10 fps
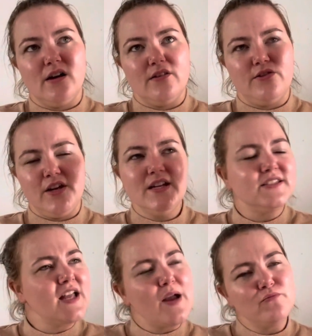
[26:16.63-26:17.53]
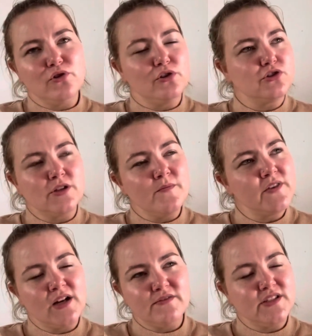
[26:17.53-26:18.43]
three-step rule or
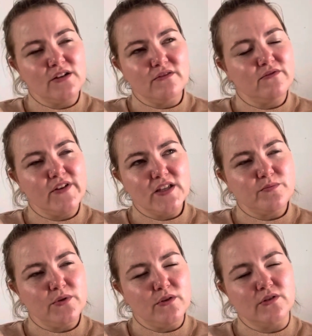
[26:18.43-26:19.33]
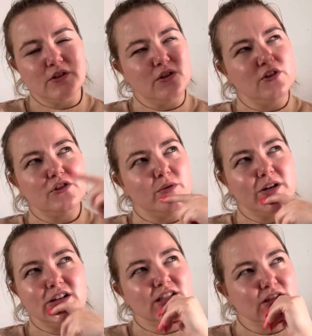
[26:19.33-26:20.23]
something I've seen on Facebook, or was it YouTube
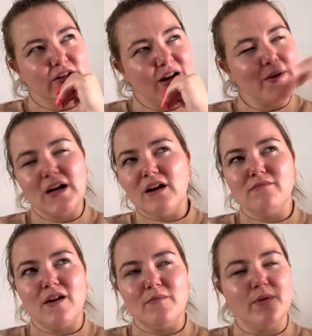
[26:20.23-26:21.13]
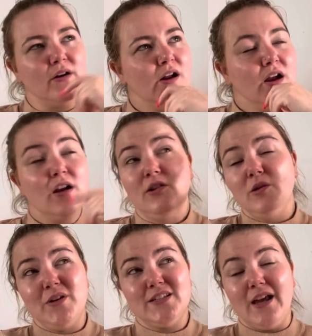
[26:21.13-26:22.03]
and Instagram? I can't remember. Could have
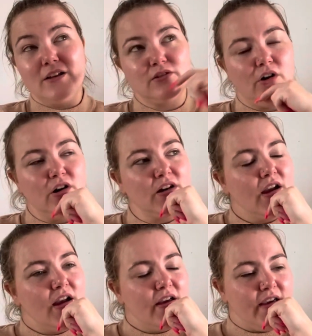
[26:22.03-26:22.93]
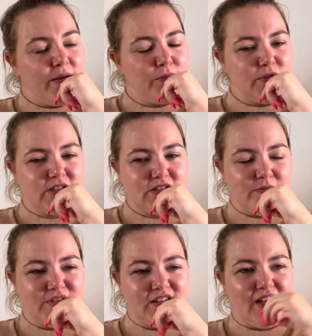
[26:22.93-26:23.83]
been TikTok. What's it,
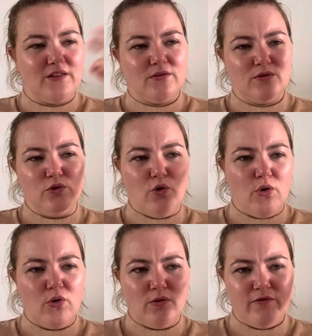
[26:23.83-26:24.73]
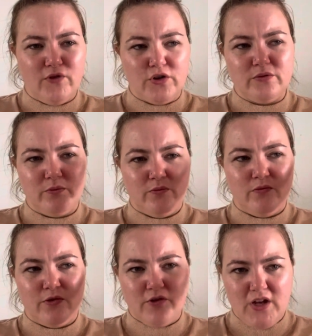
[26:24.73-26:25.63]
something like no food
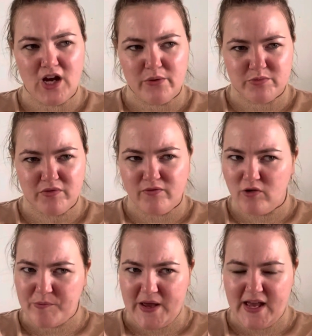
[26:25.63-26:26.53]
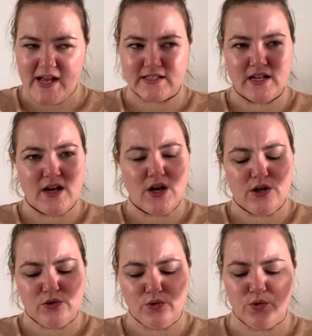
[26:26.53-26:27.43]
3 hours before bed,
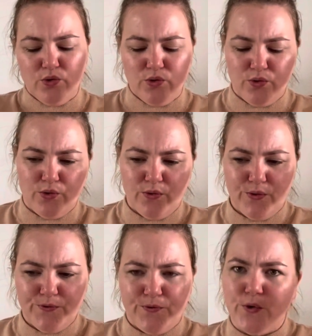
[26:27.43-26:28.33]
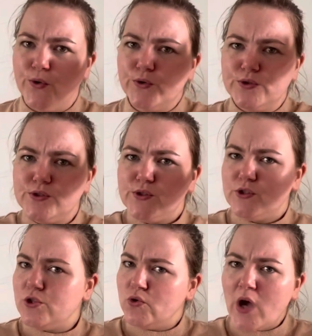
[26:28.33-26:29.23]
no phones
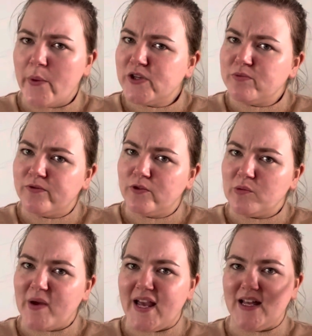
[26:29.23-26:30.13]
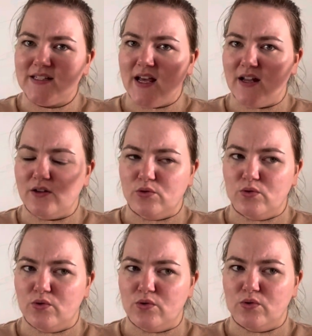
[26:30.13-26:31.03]
2 hours before bed, and
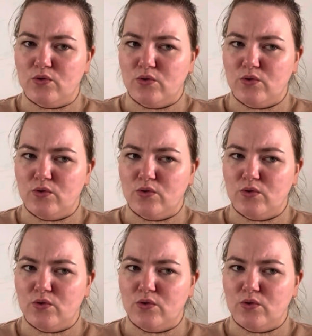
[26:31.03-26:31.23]
no